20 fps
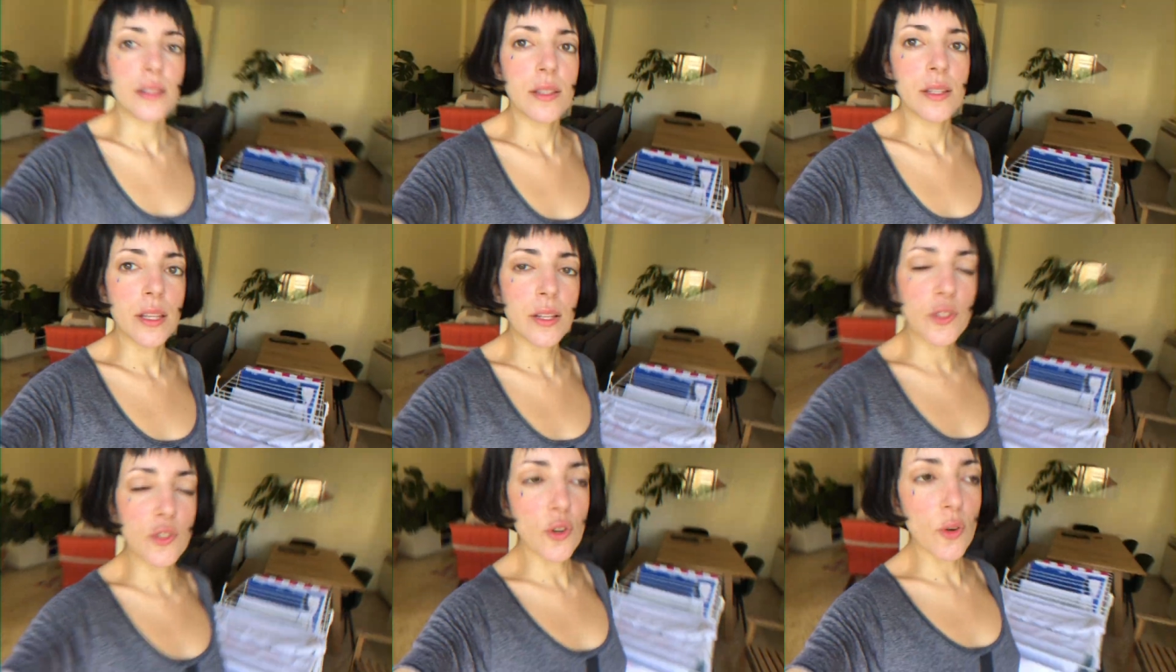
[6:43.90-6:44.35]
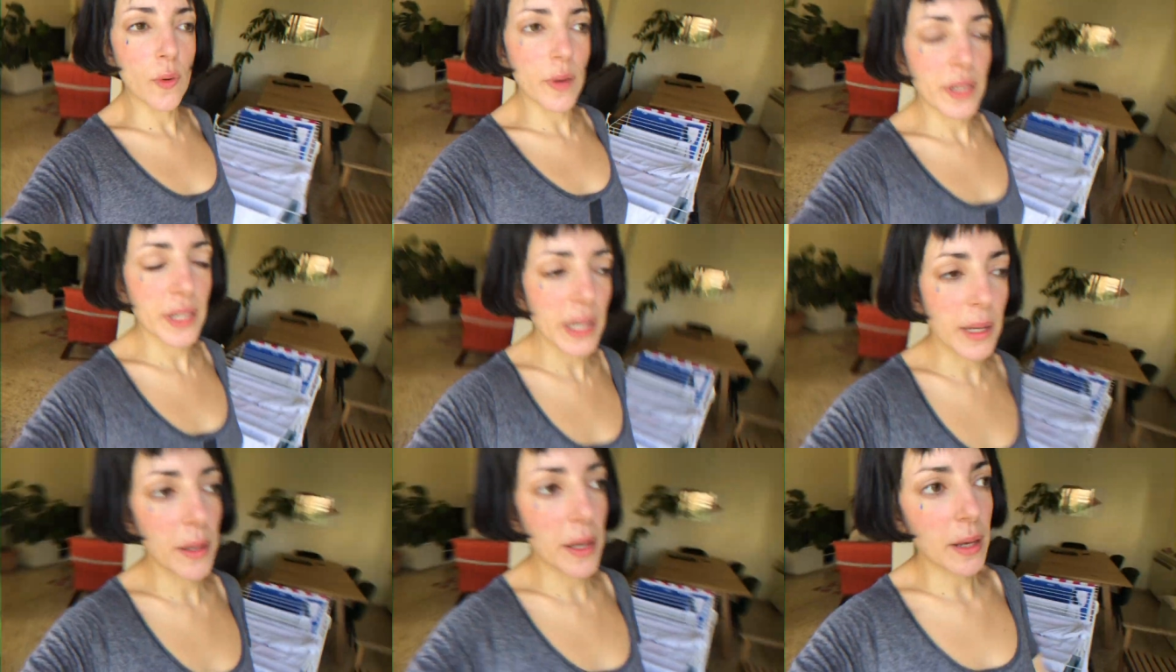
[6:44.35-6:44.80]
The
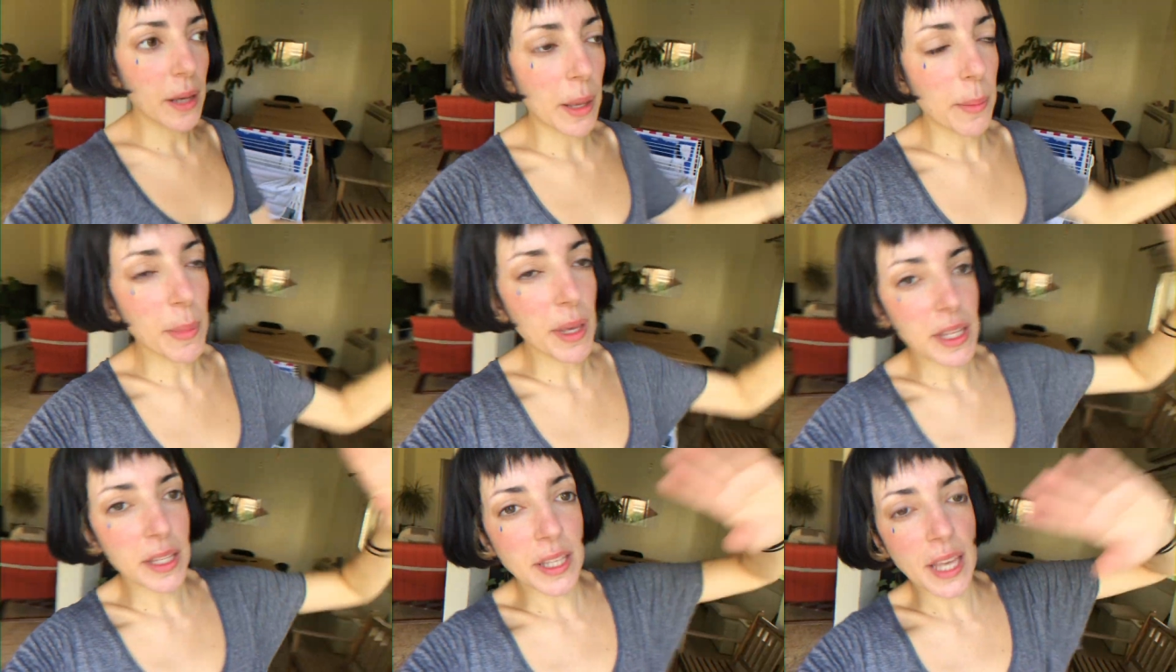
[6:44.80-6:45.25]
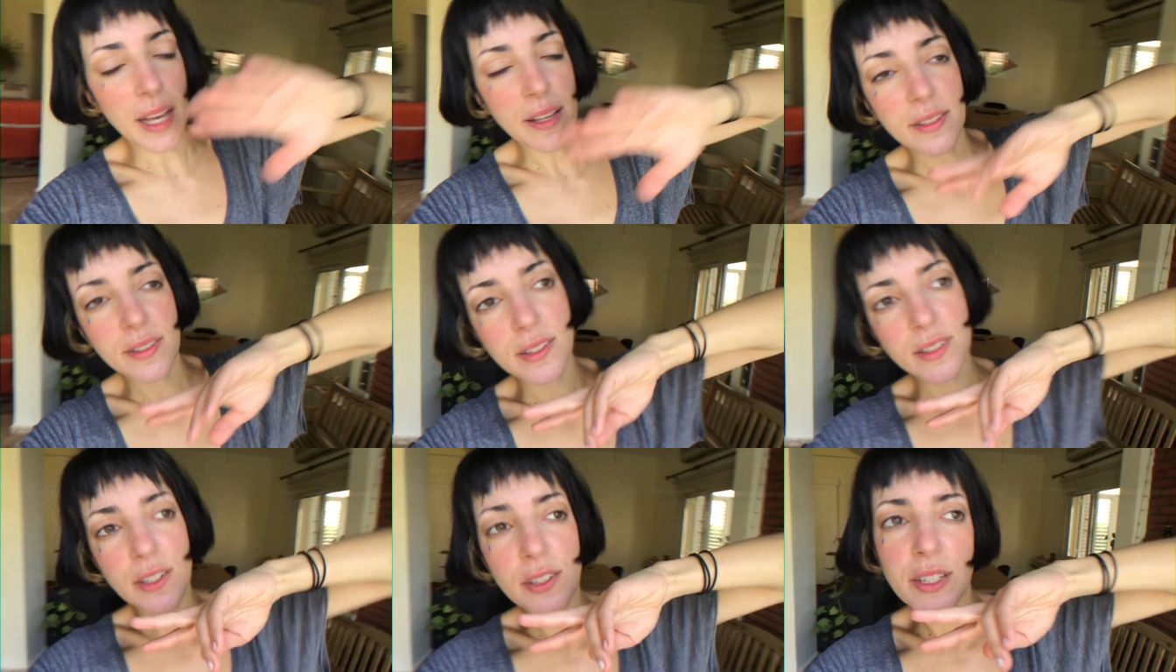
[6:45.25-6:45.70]
drawing I made
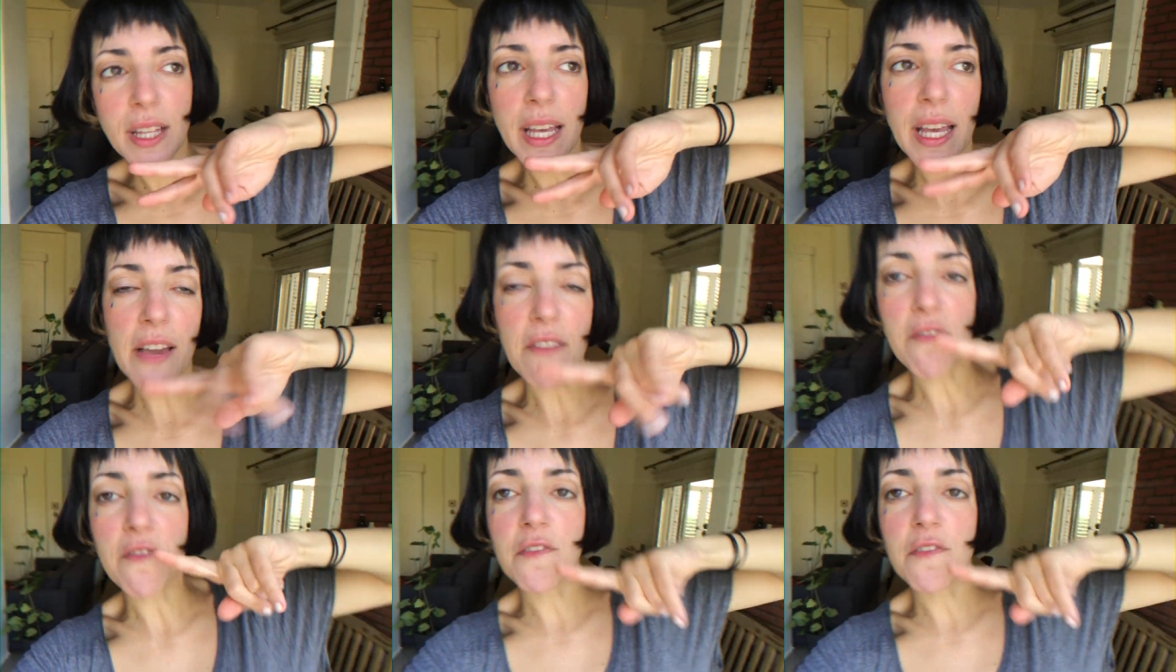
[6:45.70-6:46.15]
yesterday and